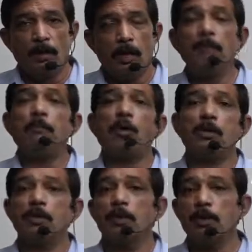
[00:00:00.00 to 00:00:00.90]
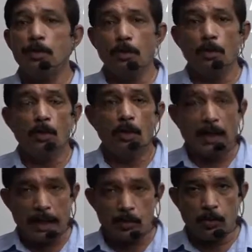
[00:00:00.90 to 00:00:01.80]
impossible to
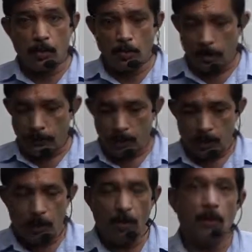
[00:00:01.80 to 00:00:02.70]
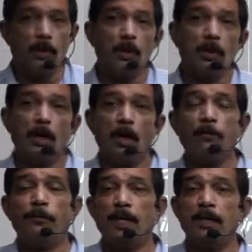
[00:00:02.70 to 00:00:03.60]
catch hold of. So a
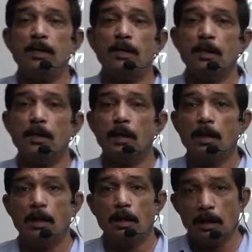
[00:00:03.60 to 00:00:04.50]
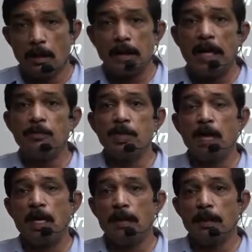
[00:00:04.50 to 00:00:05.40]
time
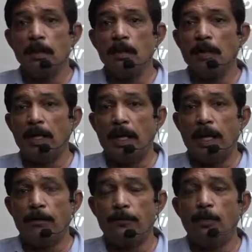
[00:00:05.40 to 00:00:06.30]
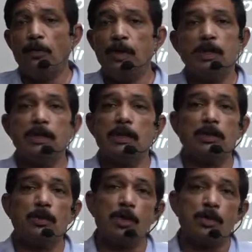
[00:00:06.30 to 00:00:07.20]
started in my life which is yet
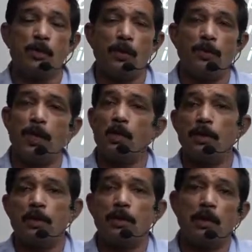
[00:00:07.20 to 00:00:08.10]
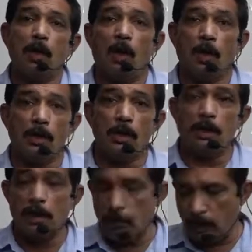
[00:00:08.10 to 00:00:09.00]
not over, because the otter is
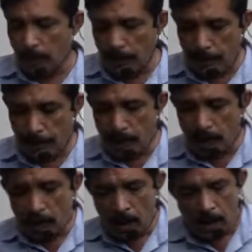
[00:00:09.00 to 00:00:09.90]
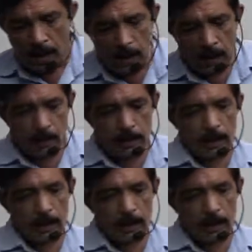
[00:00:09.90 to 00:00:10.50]
still with me. It is,